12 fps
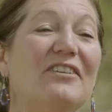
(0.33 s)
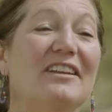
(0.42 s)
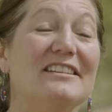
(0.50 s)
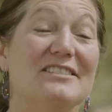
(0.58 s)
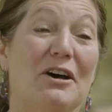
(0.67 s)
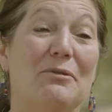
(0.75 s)

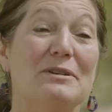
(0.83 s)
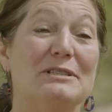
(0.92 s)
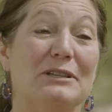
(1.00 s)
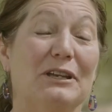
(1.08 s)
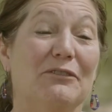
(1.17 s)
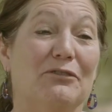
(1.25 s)
Fund is
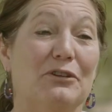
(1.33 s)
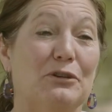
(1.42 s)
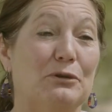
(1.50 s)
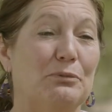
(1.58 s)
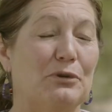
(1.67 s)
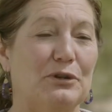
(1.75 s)
always looking for
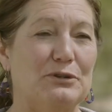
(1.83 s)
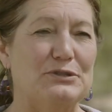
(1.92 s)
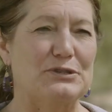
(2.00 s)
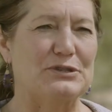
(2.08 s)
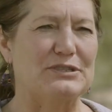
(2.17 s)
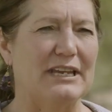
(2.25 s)
new
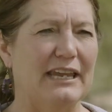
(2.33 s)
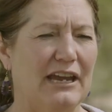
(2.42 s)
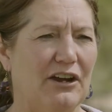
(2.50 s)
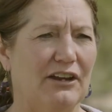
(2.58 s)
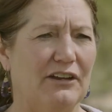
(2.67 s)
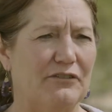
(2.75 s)
producers and
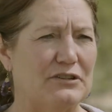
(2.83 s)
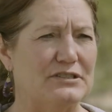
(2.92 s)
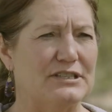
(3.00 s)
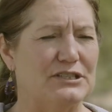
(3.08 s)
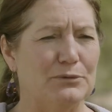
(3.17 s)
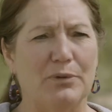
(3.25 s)

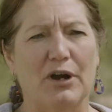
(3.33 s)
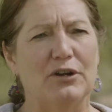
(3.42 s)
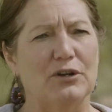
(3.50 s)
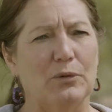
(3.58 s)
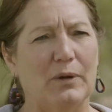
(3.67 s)
caregivers to partner